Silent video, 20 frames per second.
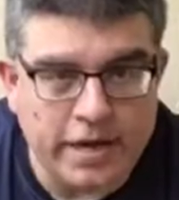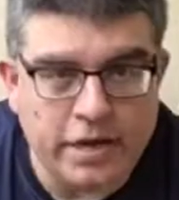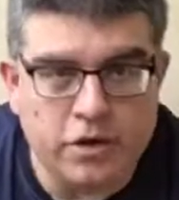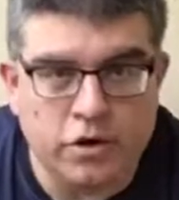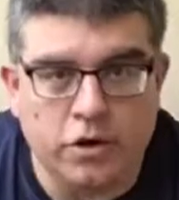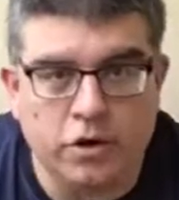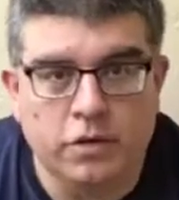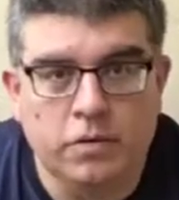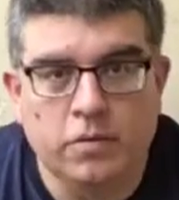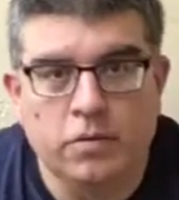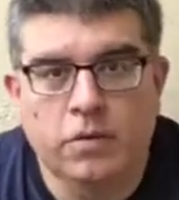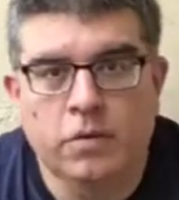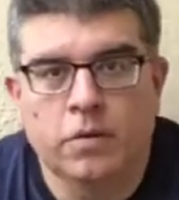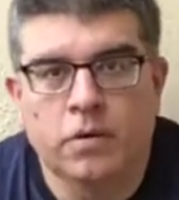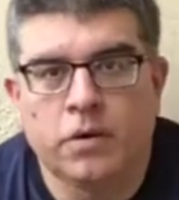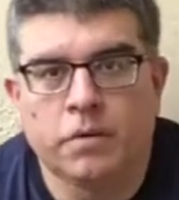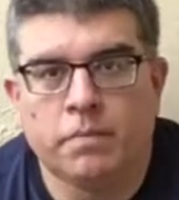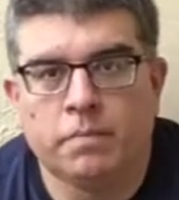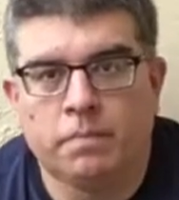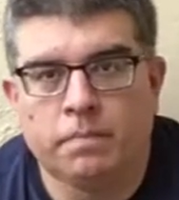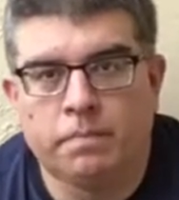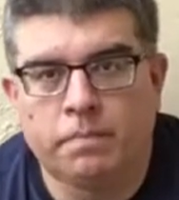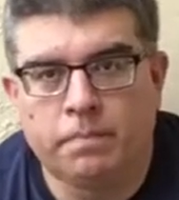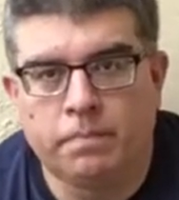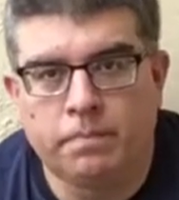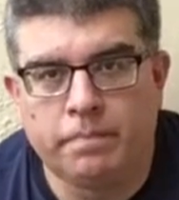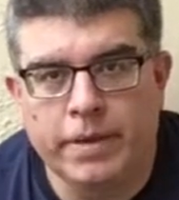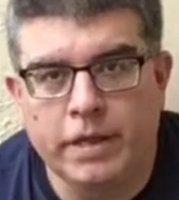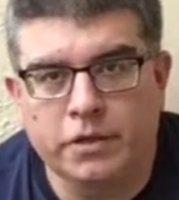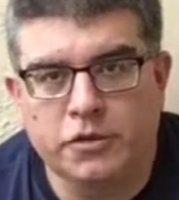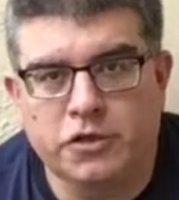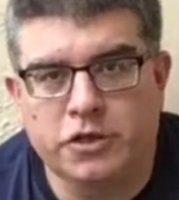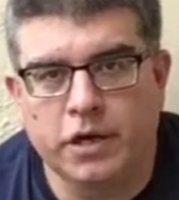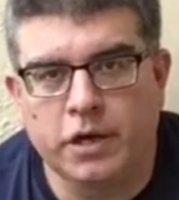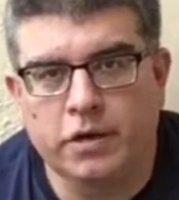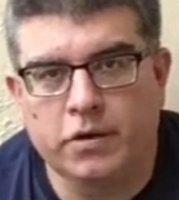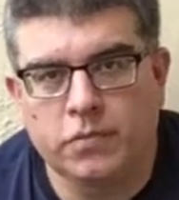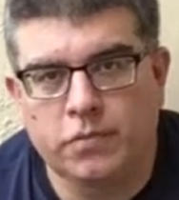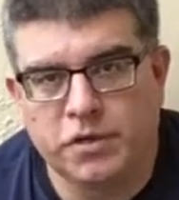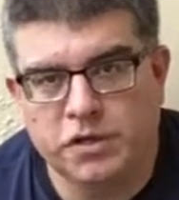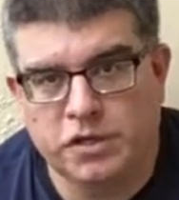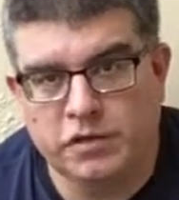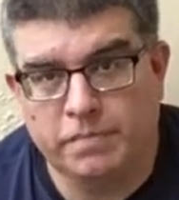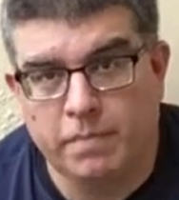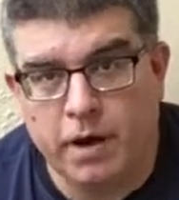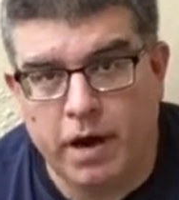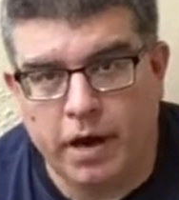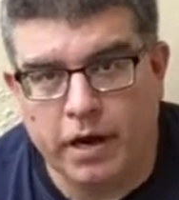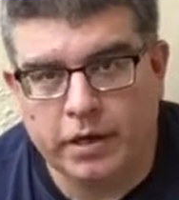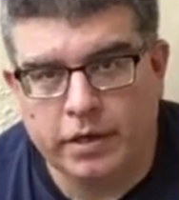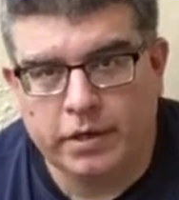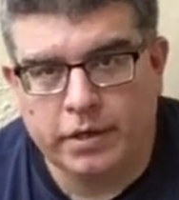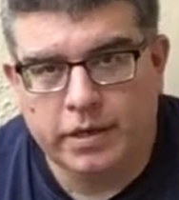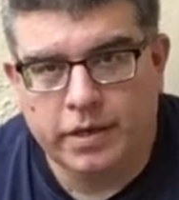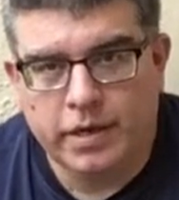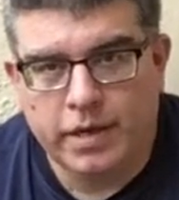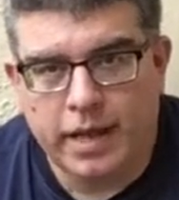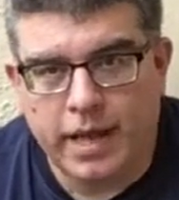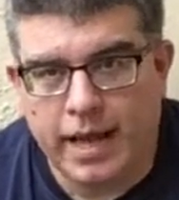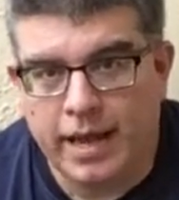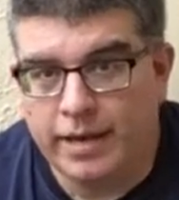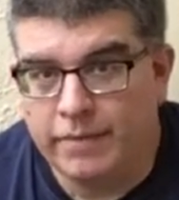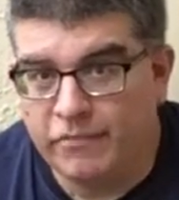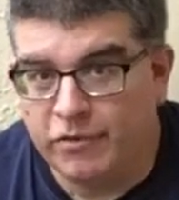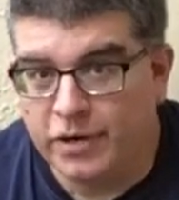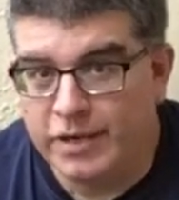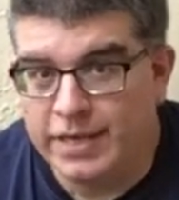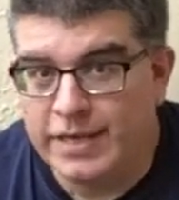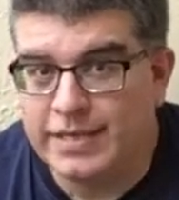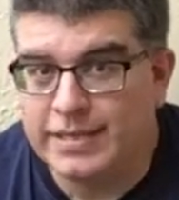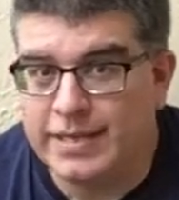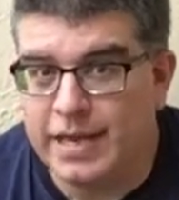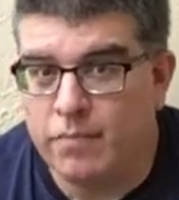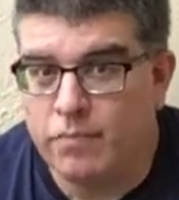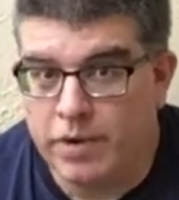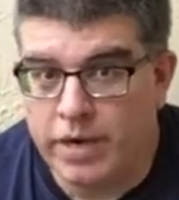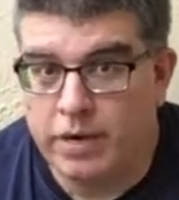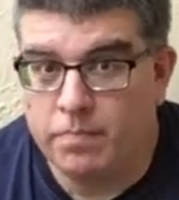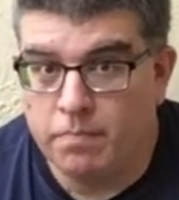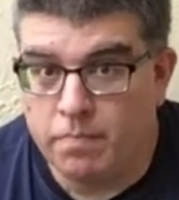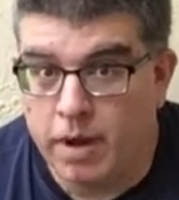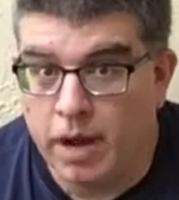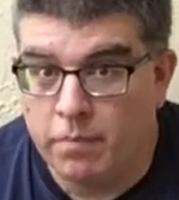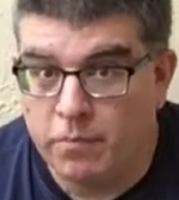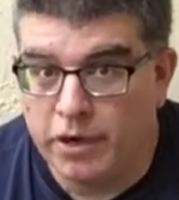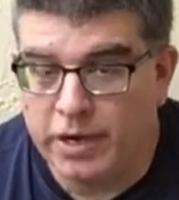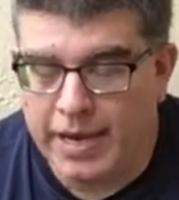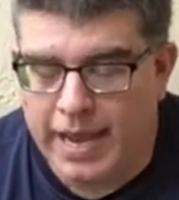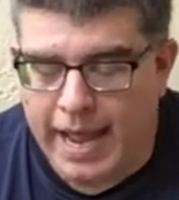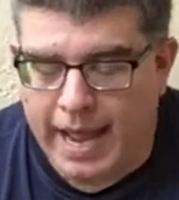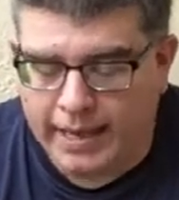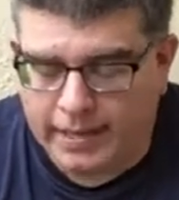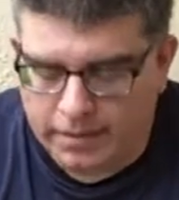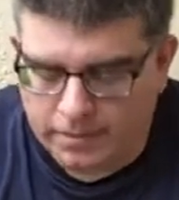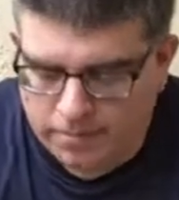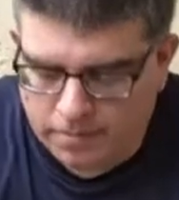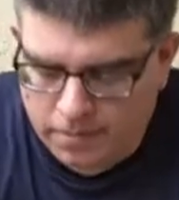your milk jug, which you marked, and for this step, we need mom or dad.